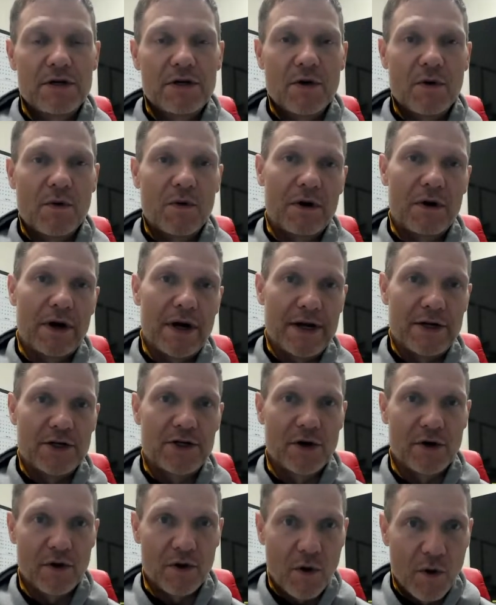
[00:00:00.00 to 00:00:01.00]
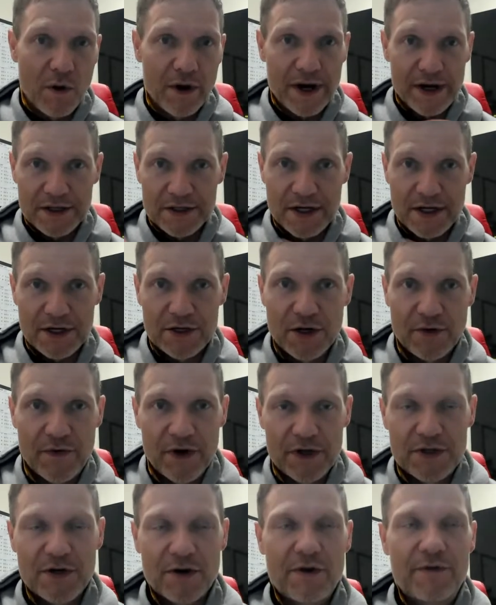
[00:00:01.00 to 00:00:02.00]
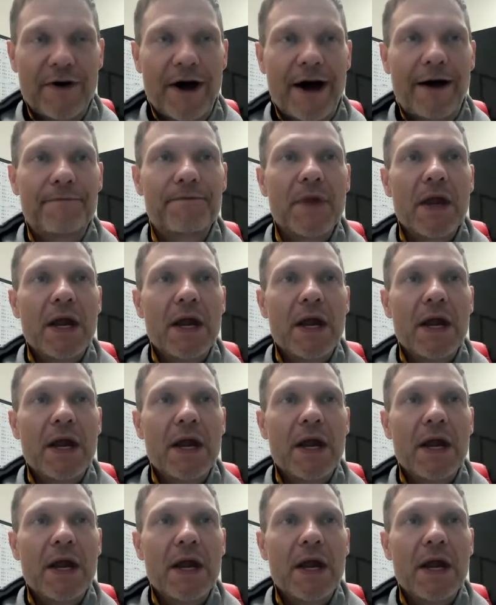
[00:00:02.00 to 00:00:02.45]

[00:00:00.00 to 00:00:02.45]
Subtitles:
your internal organs, is your visceral fat.